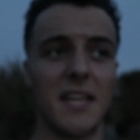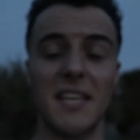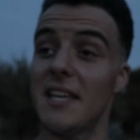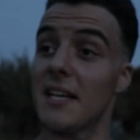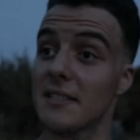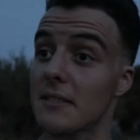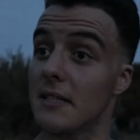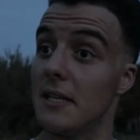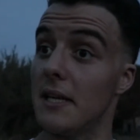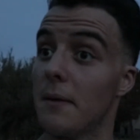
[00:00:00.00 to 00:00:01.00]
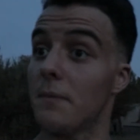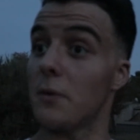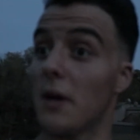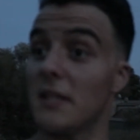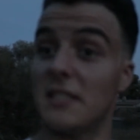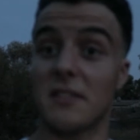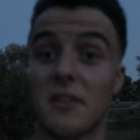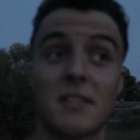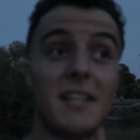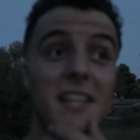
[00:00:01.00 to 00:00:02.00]
Yes, clear. Your ideas are
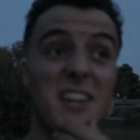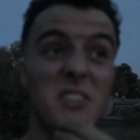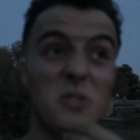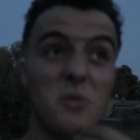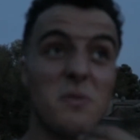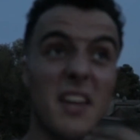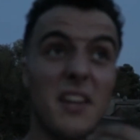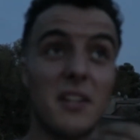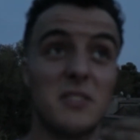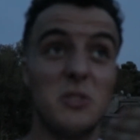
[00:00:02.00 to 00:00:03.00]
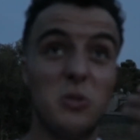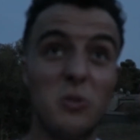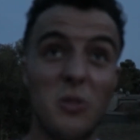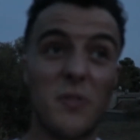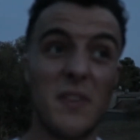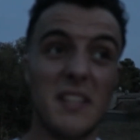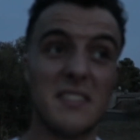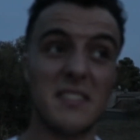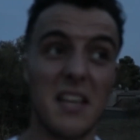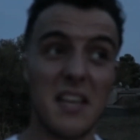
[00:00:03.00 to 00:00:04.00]
not clear, and you cannot do the
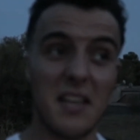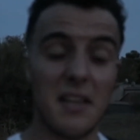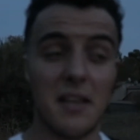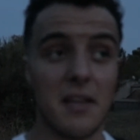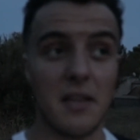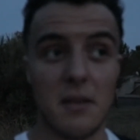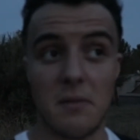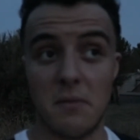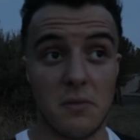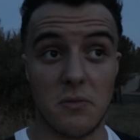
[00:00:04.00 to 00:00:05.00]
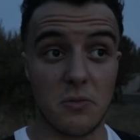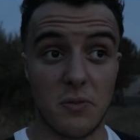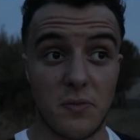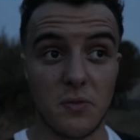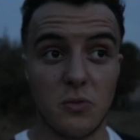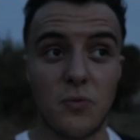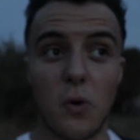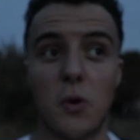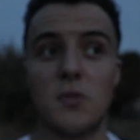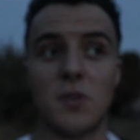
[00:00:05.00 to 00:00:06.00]
things. You have to
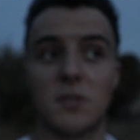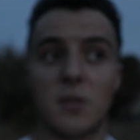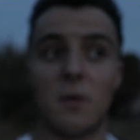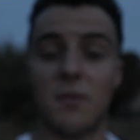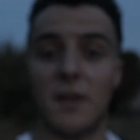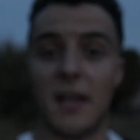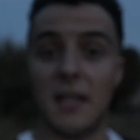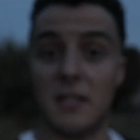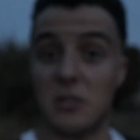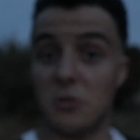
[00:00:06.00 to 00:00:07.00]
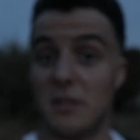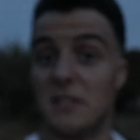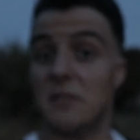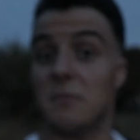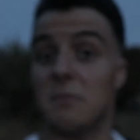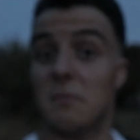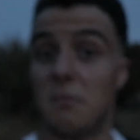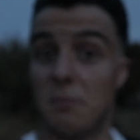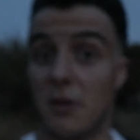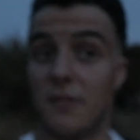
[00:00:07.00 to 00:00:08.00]
focus on something and do it
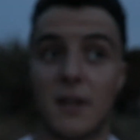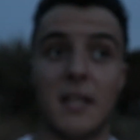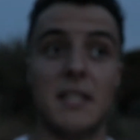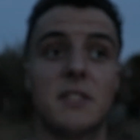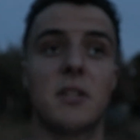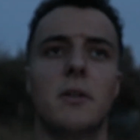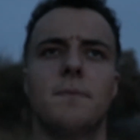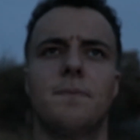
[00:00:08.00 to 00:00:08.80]
perfectly. So